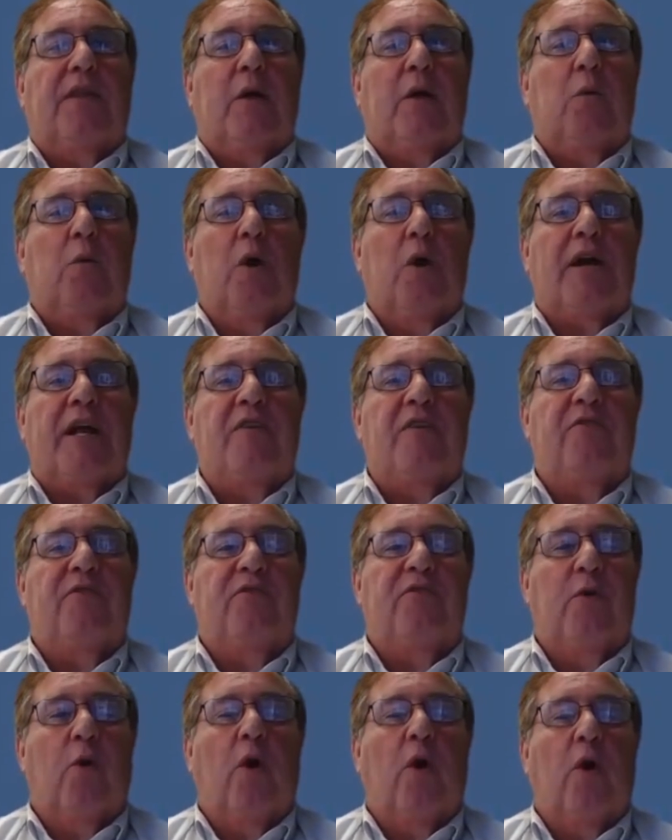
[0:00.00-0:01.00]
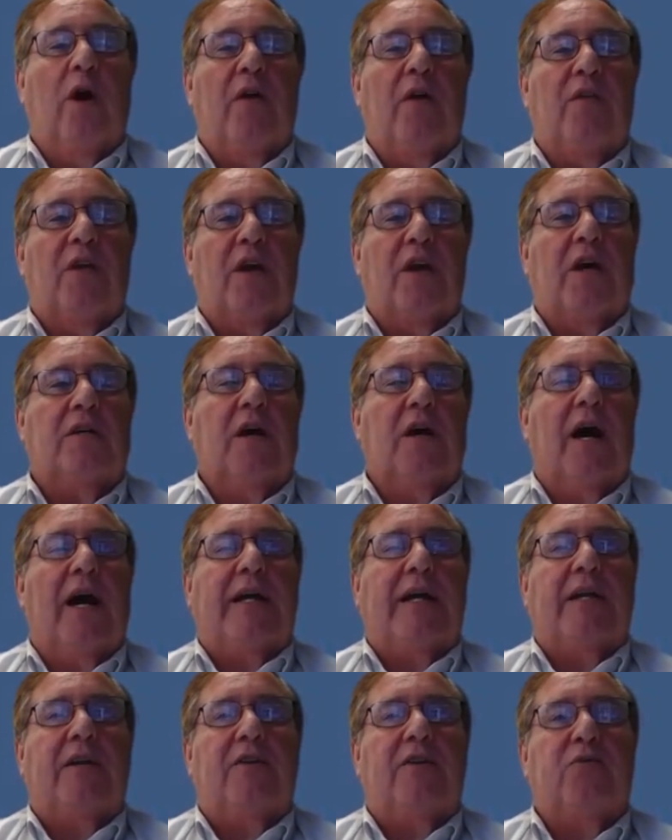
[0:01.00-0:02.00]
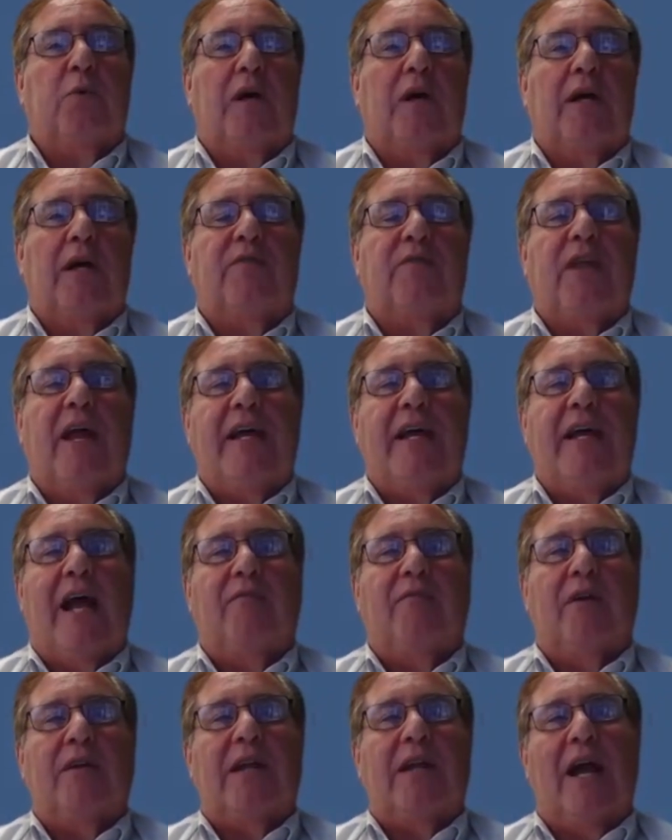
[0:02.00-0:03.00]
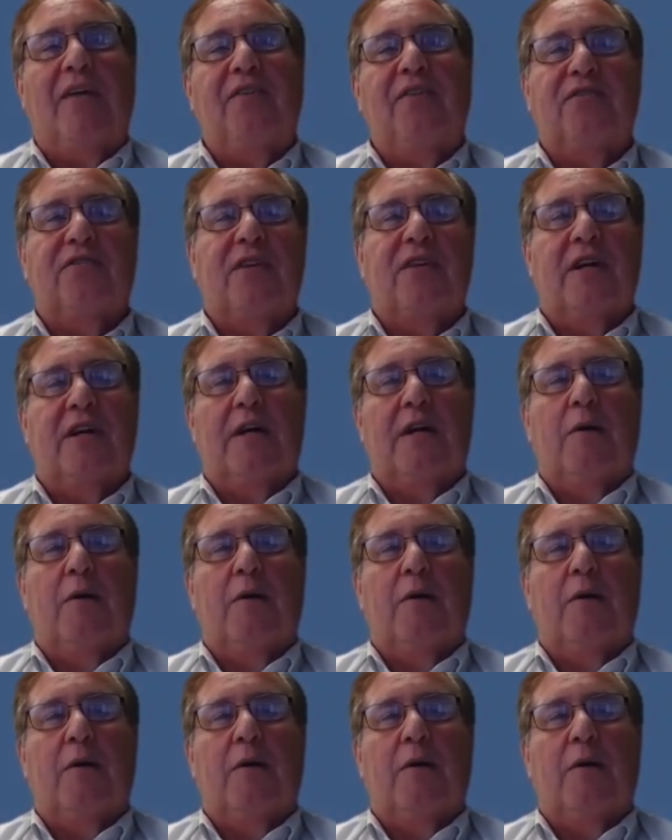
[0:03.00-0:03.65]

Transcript: they're working for the client as well. If they can have a nice